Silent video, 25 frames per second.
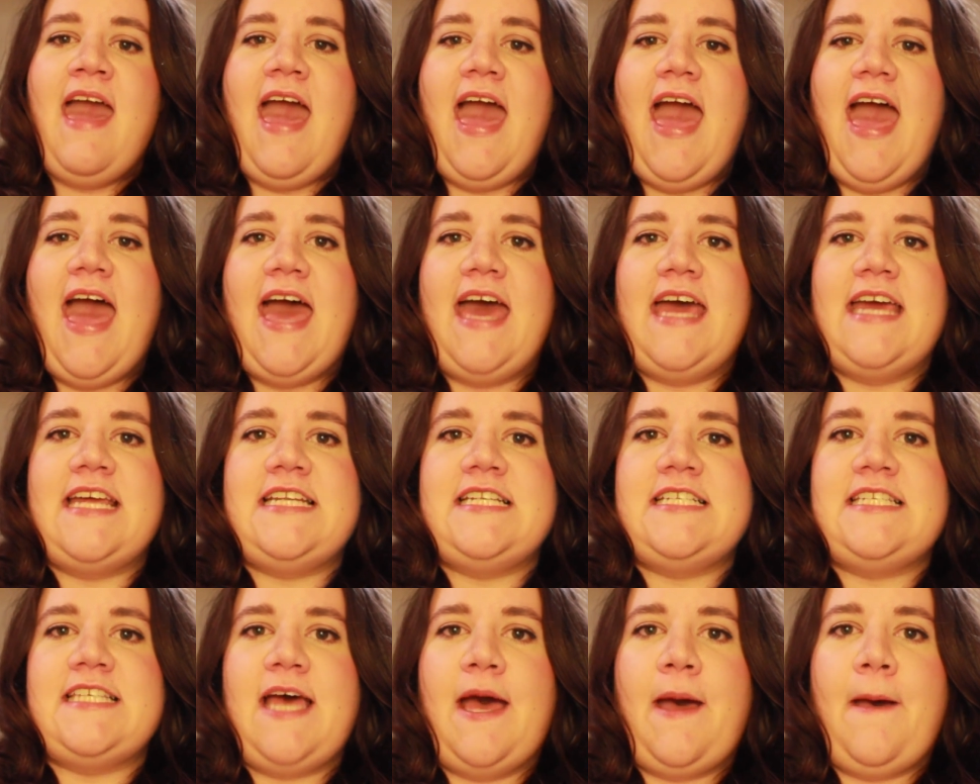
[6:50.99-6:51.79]

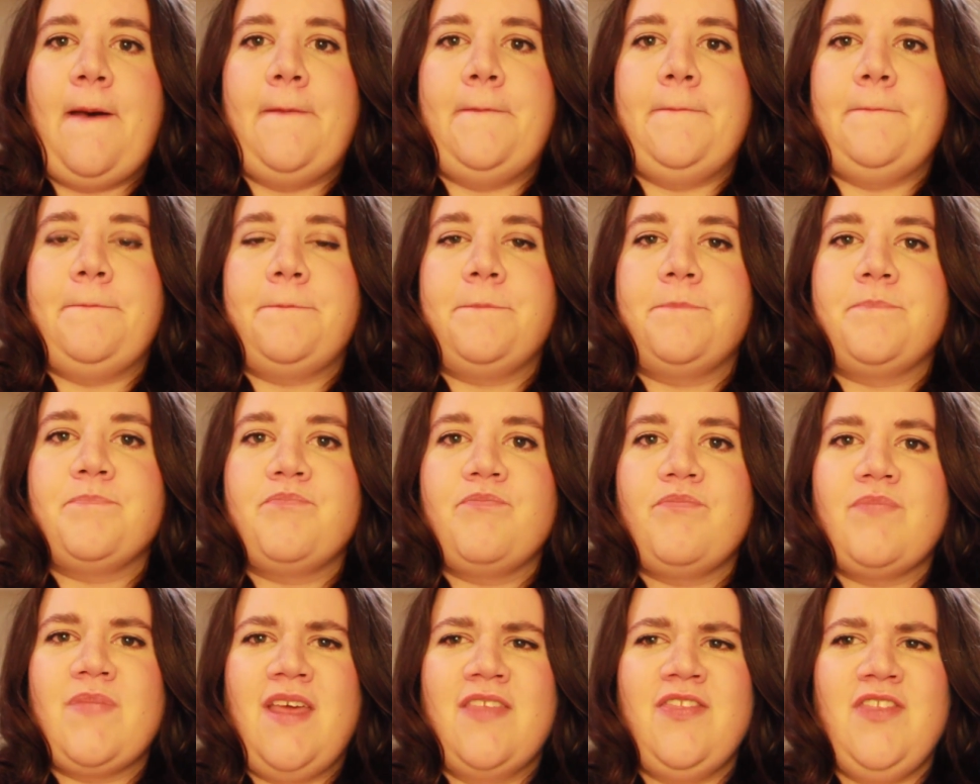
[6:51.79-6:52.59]
and
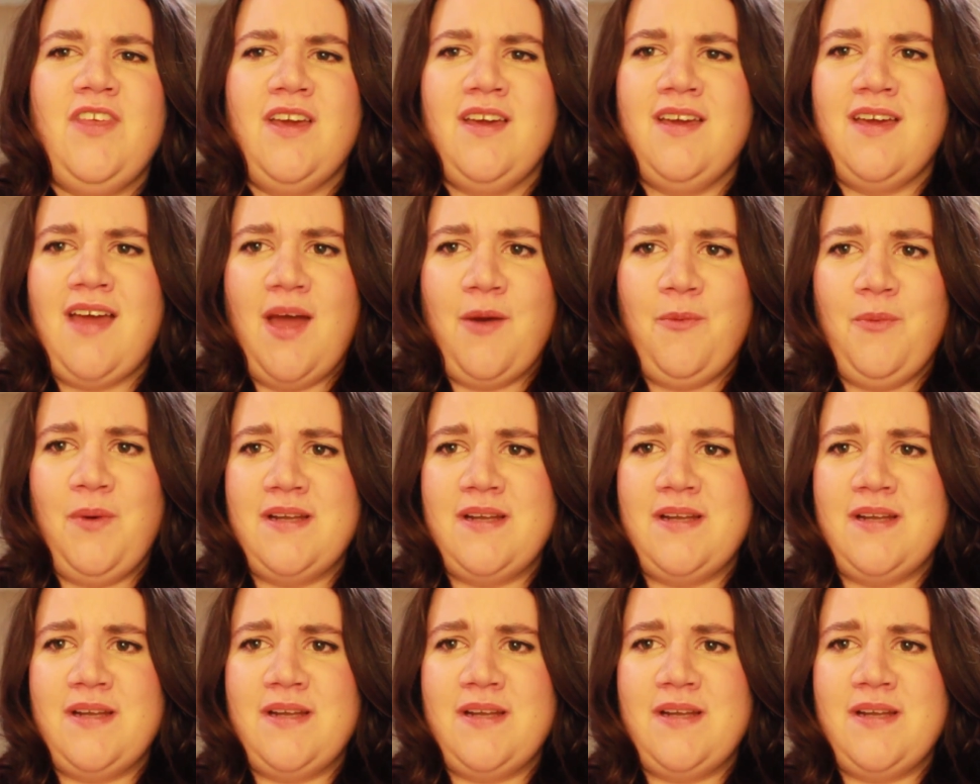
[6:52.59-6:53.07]
I